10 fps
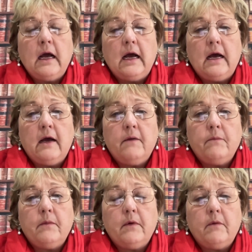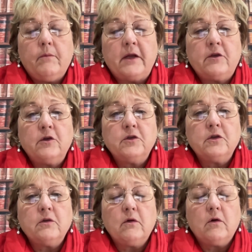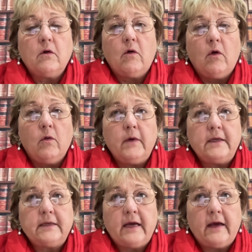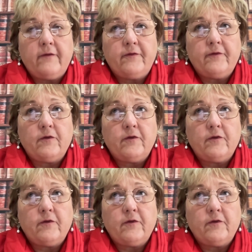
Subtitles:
But you should always have